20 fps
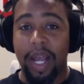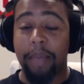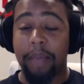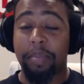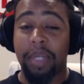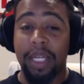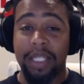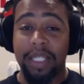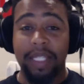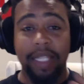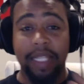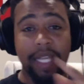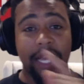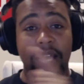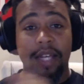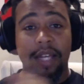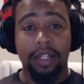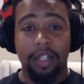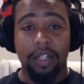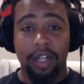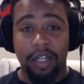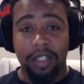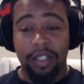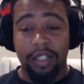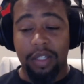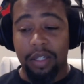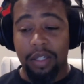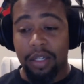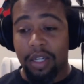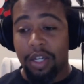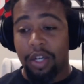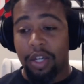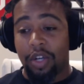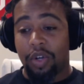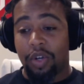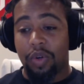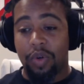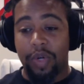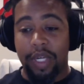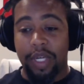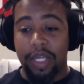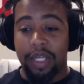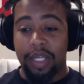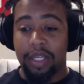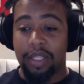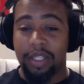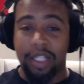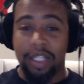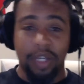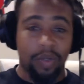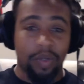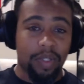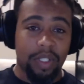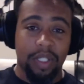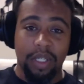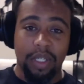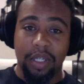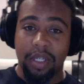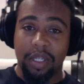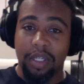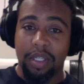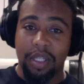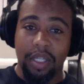And plus Leanne Coster, she owns the